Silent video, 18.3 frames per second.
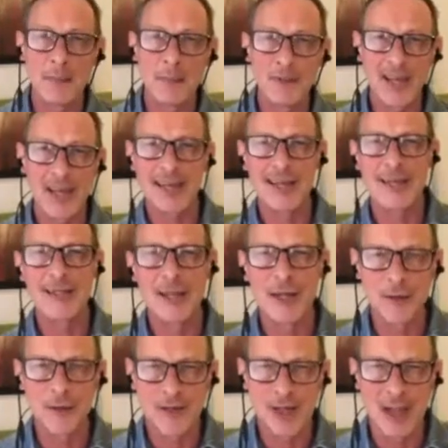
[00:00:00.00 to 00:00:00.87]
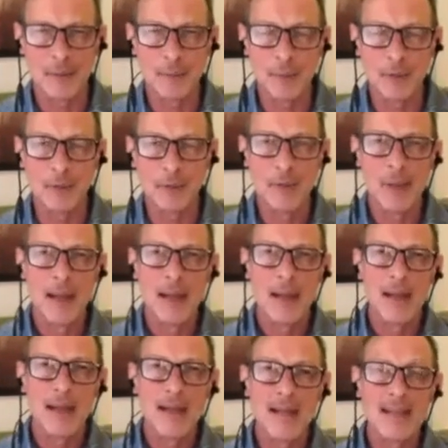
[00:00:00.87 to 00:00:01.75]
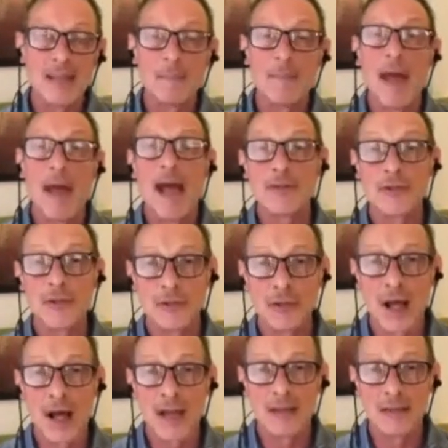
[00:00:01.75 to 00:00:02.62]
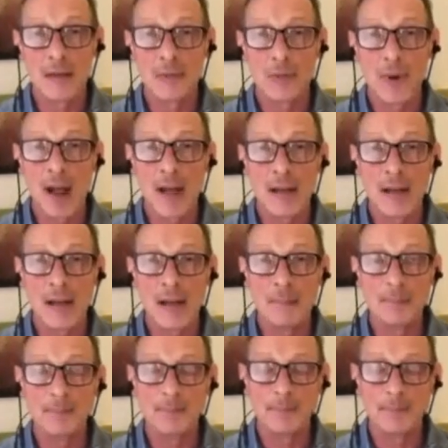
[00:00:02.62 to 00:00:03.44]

almost like at a dinner table, is a masterclass in writing.